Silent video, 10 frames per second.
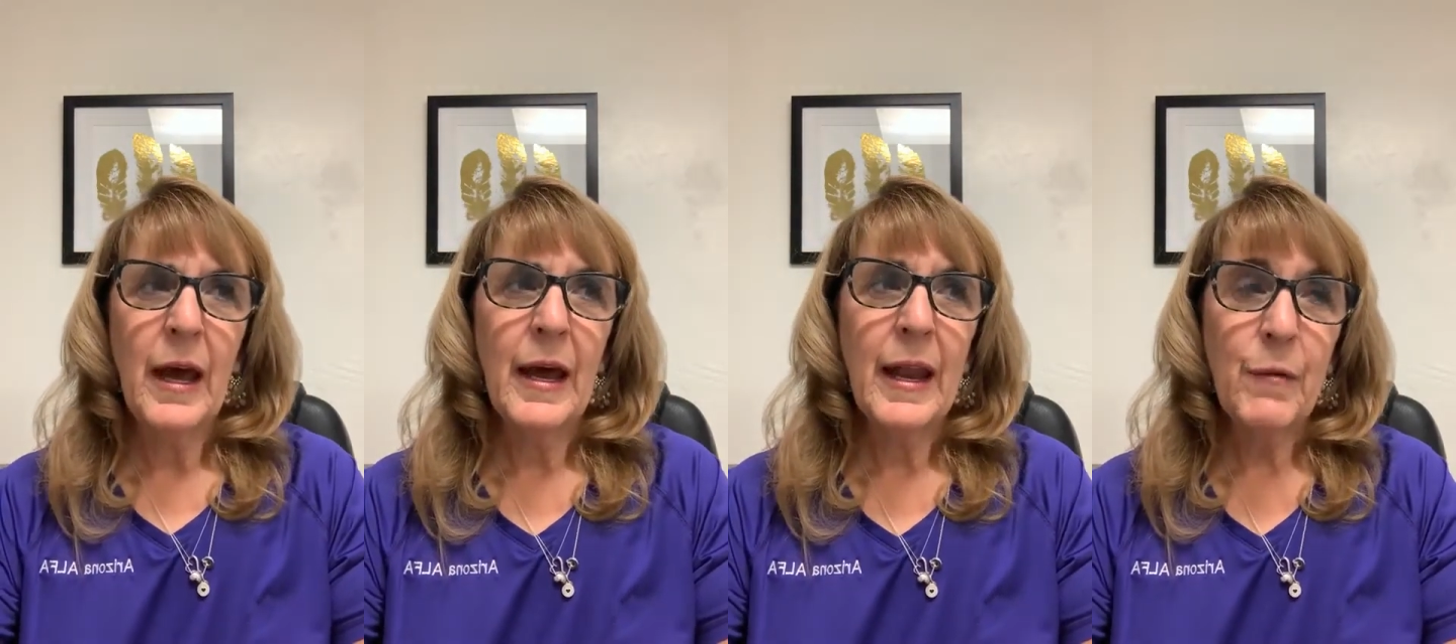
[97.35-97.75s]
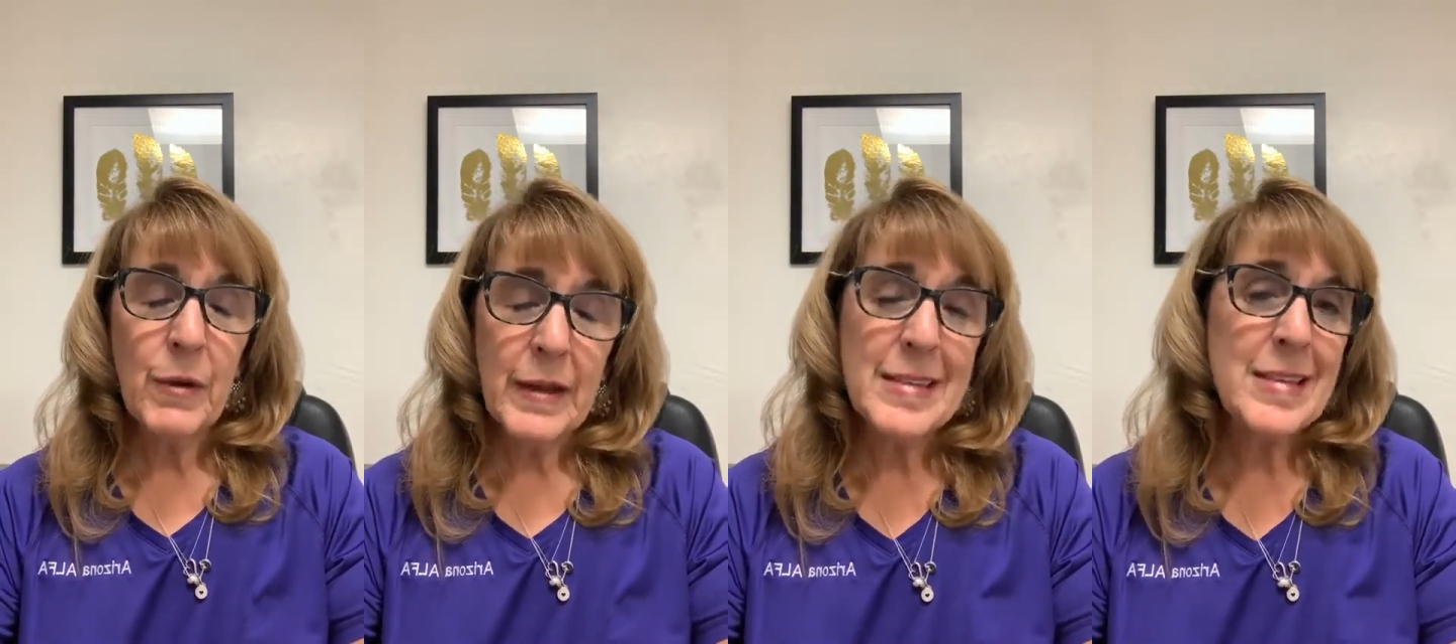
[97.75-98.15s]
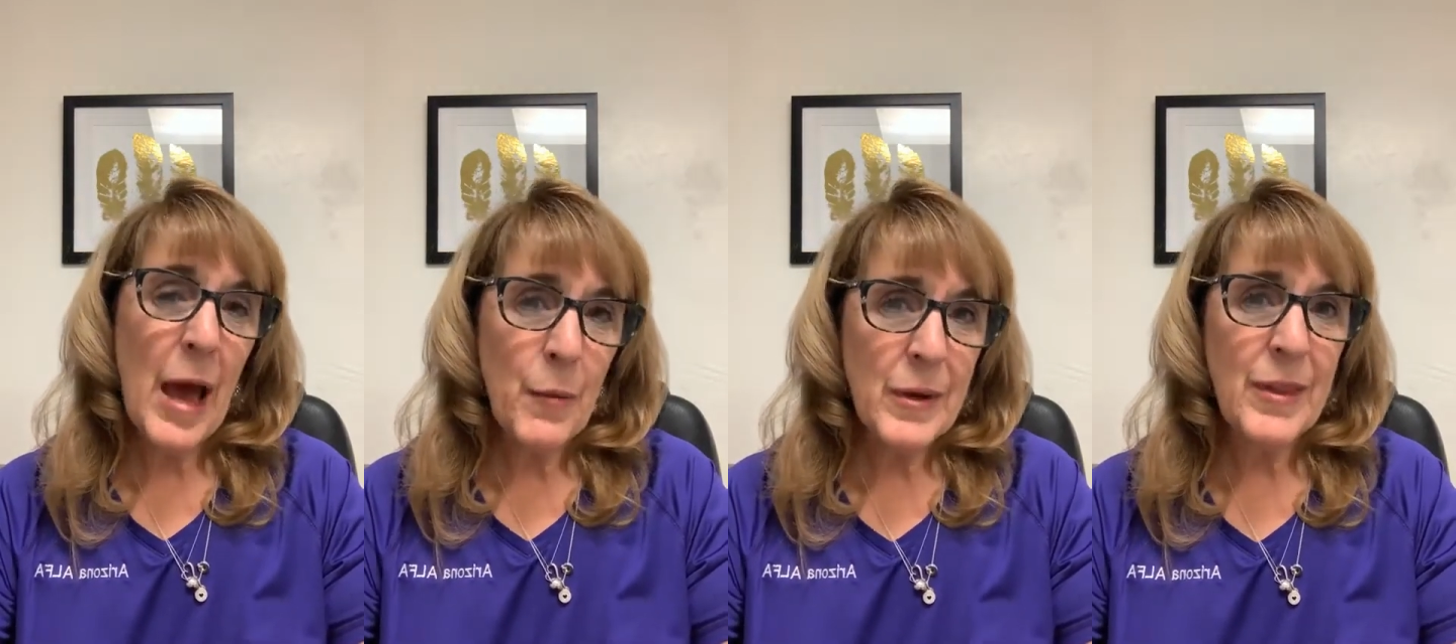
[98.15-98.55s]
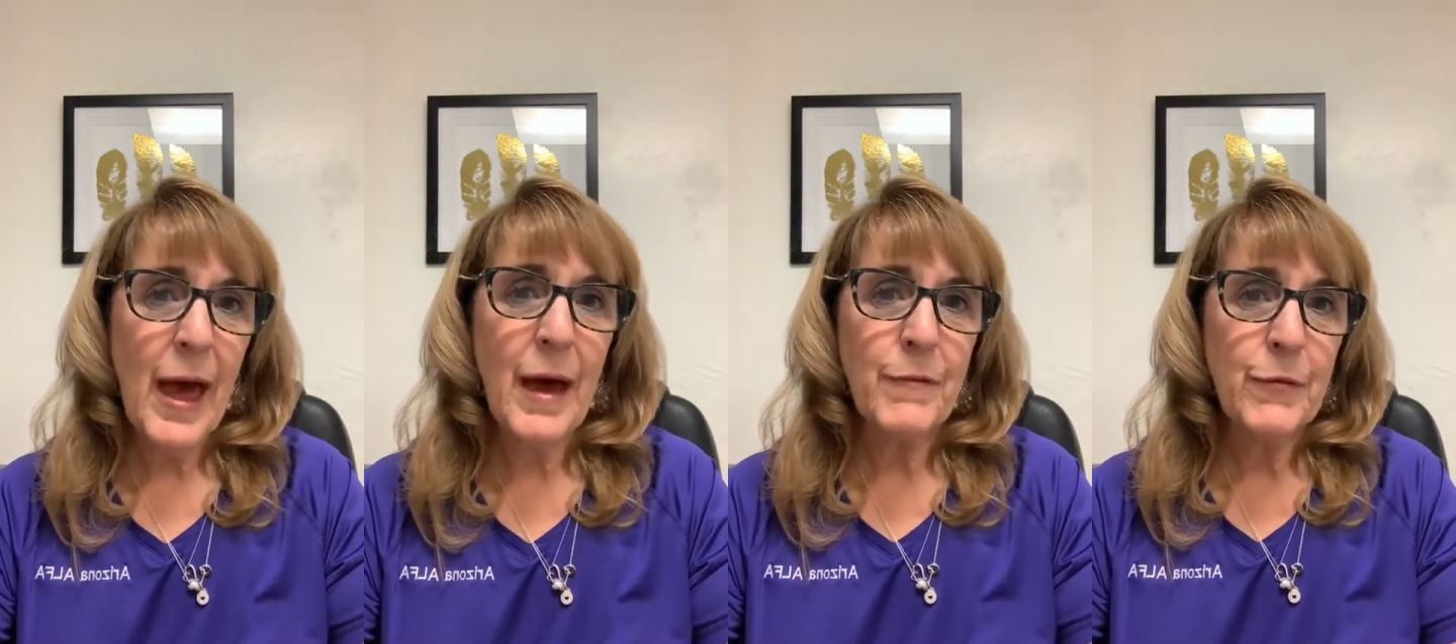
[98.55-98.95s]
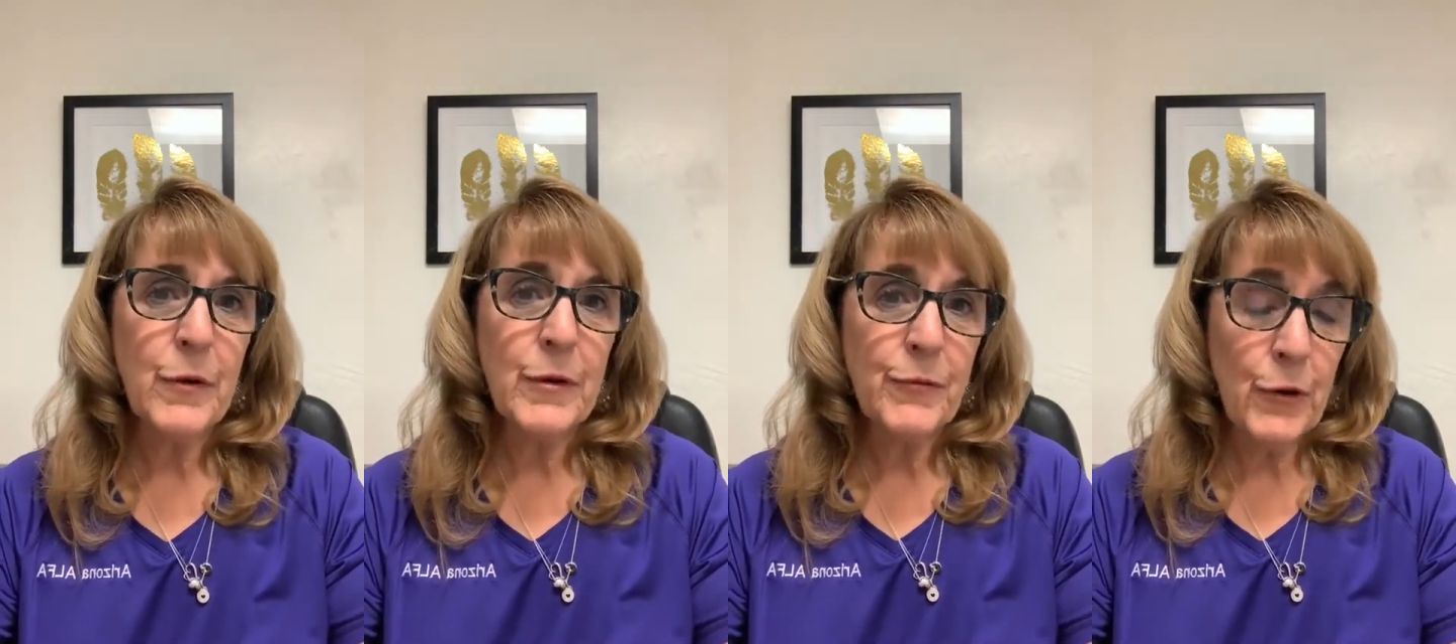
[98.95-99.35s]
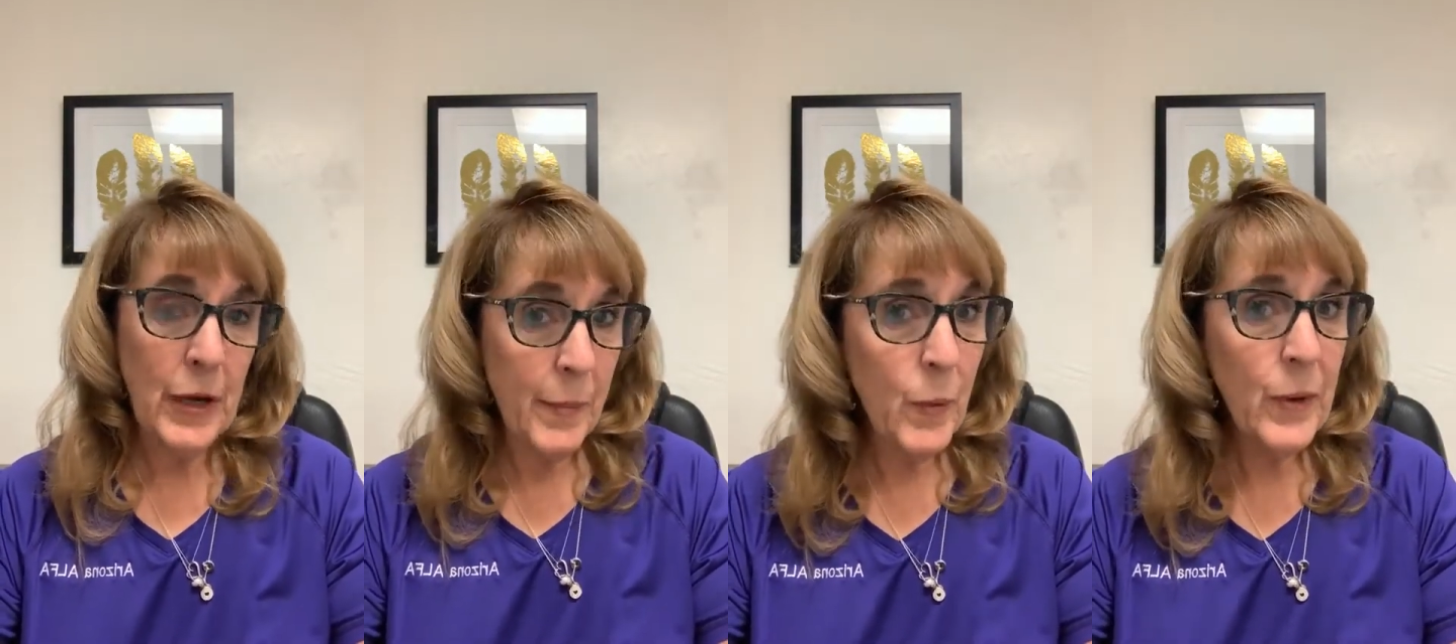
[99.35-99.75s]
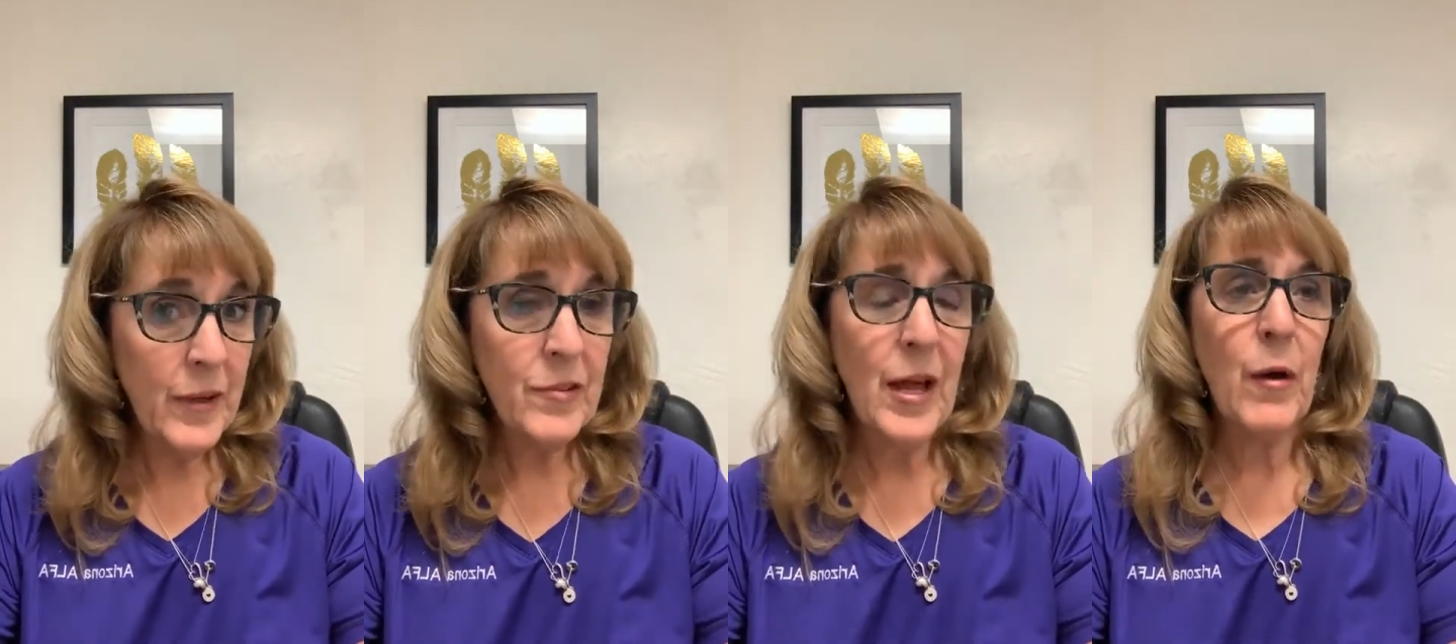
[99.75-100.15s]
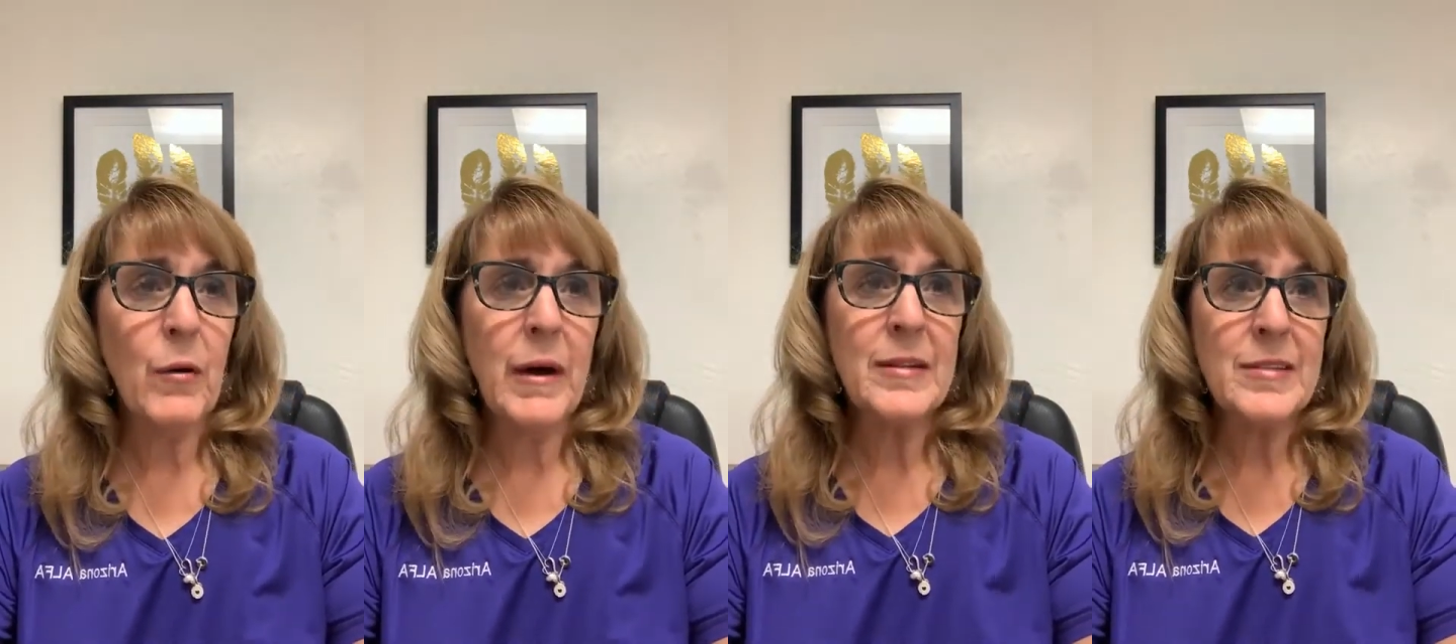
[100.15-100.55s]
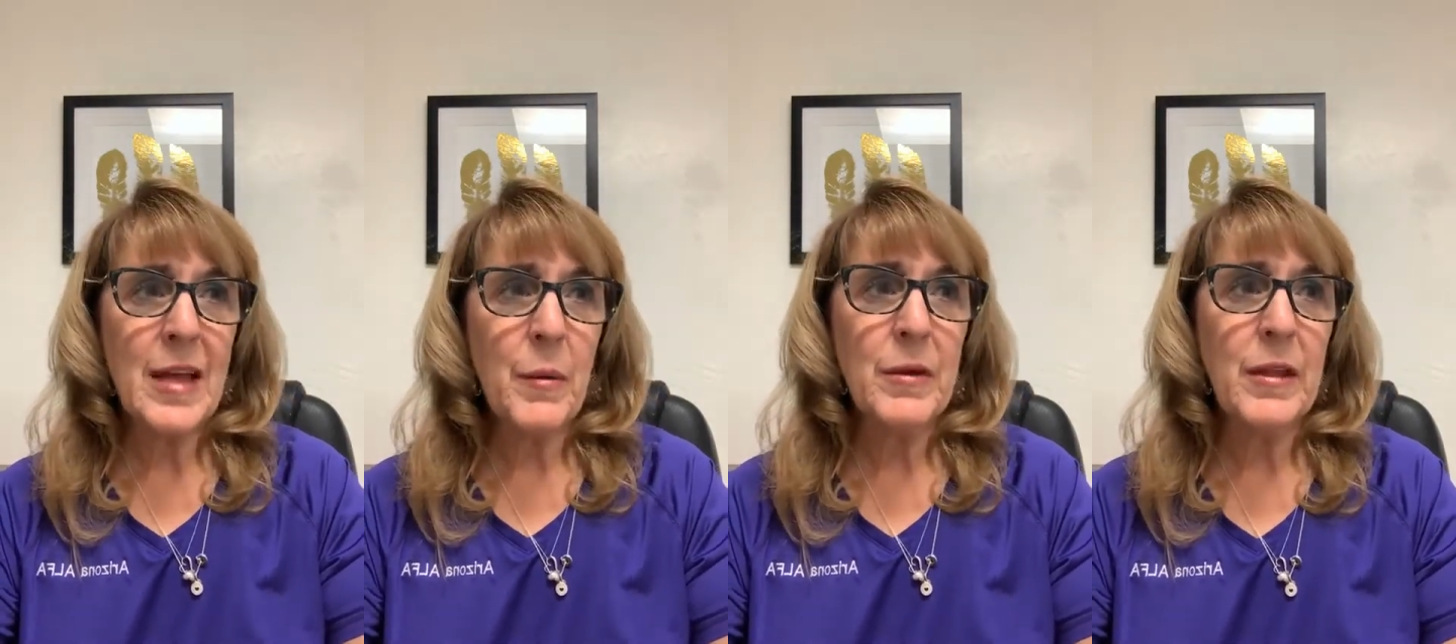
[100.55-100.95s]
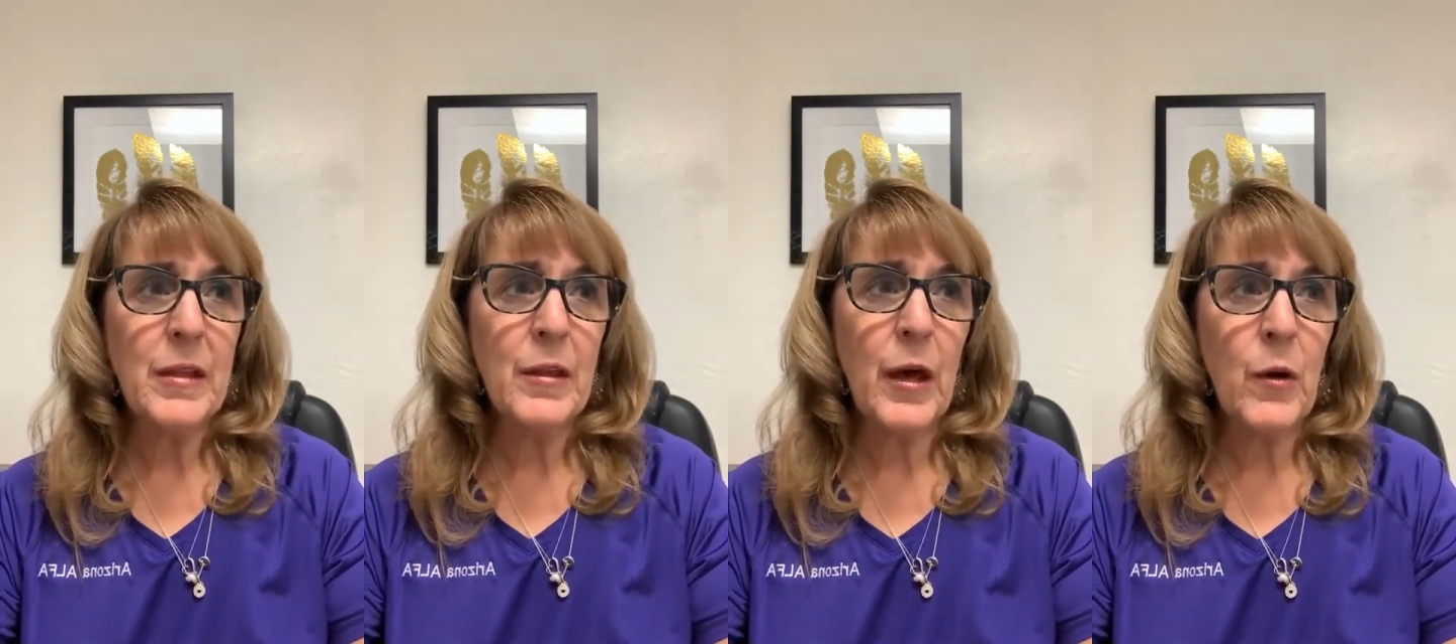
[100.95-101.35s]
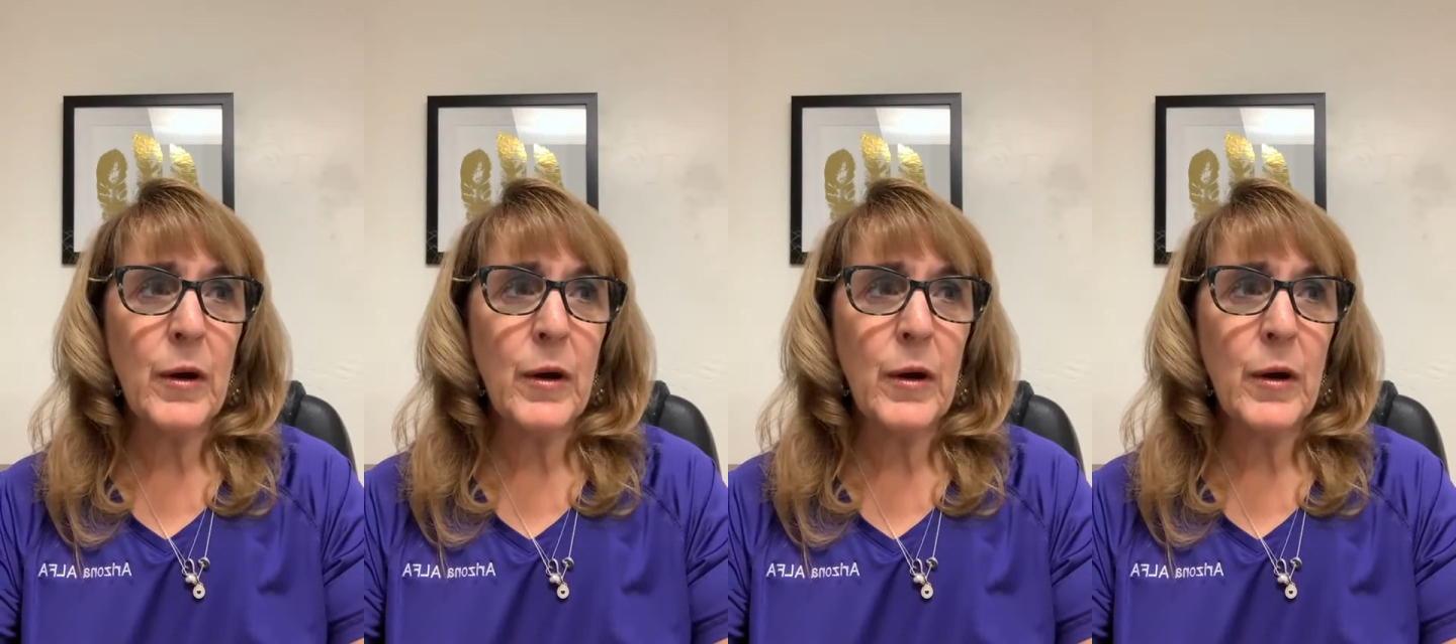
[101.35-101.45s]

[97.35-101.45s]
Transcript: And I really sat with that for a couple weeks now and sat with it and thought,